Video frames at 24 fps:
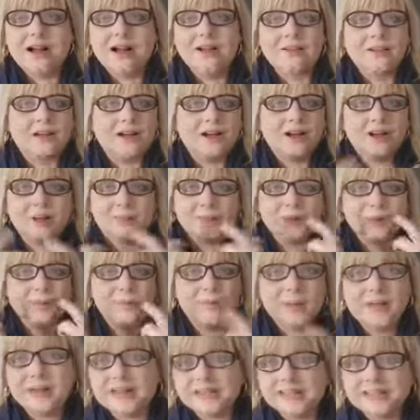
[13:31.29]
They're going to put
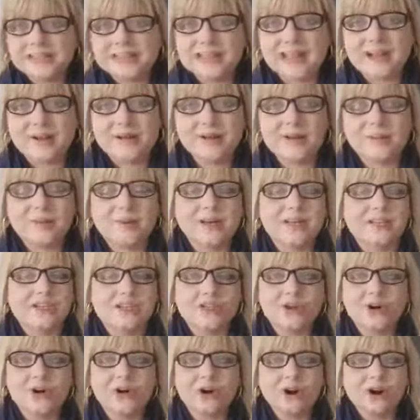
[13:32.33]
pins down in my
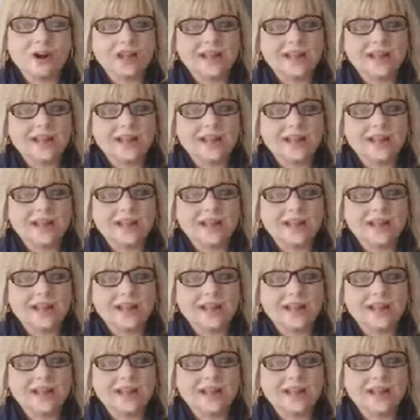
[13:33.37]
jaw.